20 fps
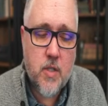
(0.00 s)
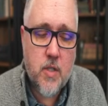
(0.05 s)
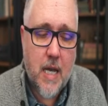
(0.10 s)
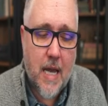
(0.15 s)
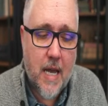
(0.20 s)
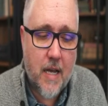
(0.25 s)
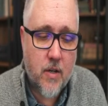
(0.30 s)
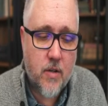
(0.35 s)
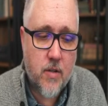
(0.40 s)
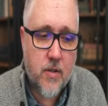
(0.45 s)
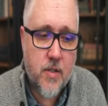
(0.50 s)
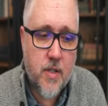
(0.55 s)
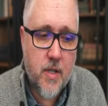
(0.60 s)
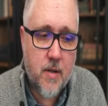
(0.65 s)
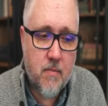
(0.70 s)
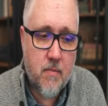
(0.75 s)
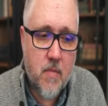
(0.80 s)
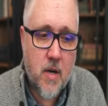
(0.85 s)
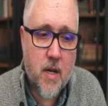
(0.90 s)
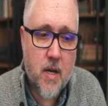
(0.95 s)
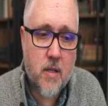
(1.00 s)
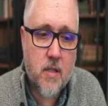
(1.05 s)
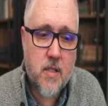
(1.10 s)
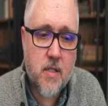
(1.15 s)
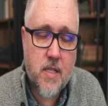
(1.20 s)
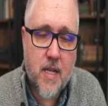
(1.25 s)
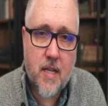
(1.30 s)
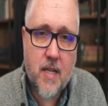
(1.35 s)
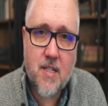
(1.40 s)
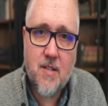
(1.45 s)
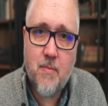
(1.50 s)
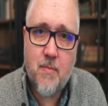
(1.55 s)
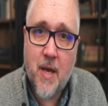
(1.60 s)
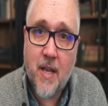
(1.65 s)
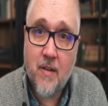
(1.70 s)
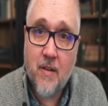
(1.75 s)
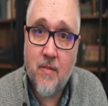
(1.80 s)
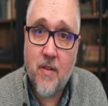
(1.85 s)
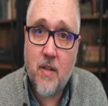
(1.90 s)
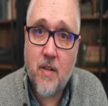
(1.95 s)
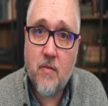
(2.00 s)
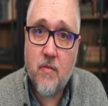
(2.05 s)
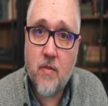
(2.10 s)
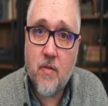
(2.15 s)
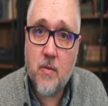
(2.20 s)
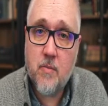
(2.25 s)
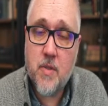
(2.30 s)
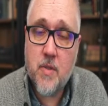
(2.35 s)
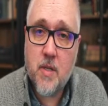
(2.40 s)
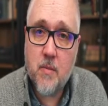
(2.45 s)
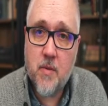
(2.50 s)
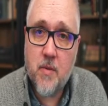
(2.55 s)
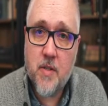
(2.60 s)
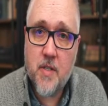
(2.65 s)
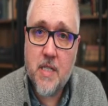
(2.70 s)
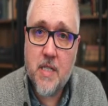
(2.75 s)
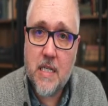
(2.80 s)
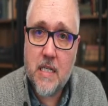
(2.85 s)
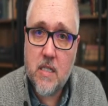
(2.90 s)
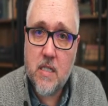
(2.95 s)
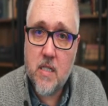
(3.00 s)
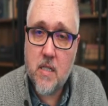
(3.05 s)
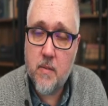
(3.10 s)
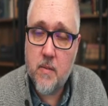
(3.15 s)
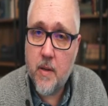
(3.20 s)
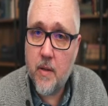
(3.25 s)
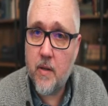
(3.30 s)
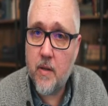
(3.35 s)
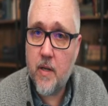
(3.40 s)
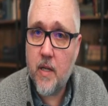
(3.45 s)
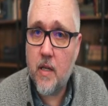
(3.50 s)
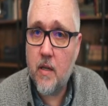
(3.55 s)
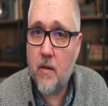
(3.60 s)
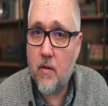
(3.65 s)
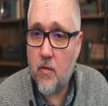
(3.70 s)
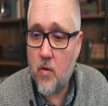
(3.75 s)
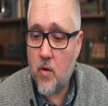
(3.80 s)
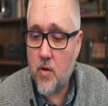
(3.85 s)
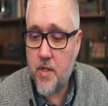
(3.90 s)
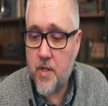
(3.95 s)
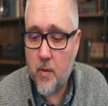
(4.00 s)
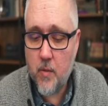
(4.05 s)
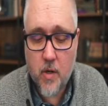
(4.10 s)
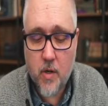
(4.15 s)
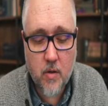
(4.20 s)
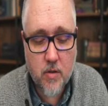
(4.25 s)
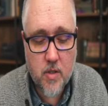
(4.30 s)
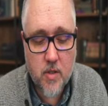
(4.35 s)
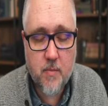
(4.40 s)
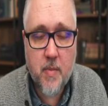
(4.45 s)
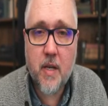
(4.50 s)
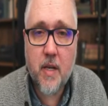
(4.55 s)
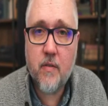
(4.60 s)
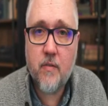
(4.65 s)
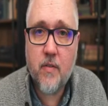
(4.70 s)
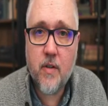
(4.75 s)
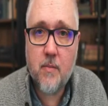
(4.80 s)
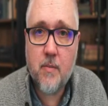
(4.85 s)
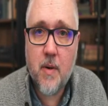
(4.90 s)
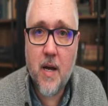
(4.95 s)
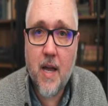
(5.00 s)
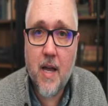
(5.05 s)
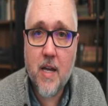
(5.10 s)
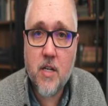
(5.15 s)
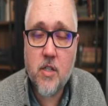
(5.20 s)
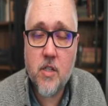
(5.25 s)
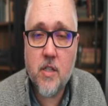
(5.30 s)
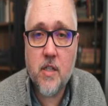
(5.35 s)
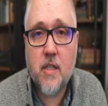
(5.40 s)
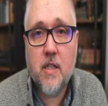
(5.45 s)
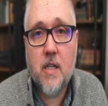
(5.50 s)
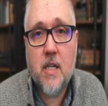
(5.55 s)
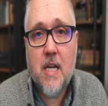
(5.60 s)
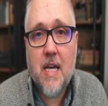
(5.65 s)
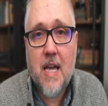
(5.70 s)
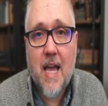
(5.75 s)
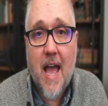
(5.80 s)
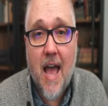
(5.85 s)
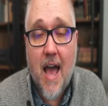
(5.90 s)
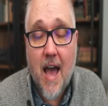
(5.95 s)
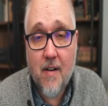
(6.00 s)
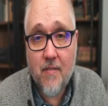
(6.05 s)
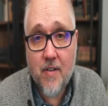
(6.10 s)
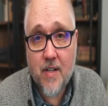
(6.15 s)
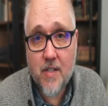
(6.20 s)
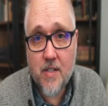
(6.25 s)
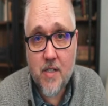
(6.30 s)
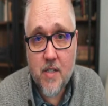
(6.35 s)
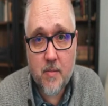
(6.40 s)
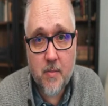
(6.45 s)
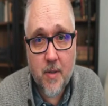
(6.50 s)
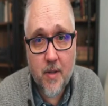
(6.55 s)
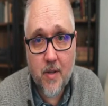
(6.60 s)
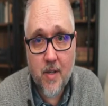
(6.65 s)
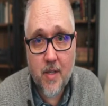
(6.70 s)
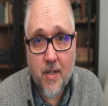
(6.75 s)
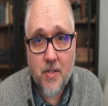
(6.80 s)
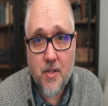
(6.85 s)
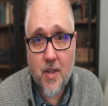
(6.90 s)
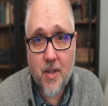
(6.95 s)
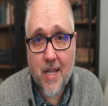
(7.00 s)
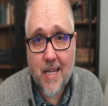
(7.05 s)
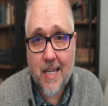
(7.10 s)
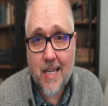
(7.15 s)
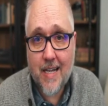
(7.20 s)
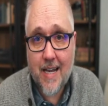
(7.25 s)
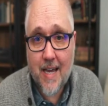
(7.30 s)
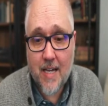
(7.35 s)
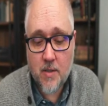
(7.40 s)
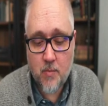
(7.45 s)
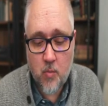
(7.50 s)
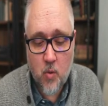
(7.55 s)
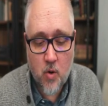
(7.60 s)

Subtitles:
actors that might stand to benefit from some of this instability. Of course, they would also benefit by actually having stability so they can export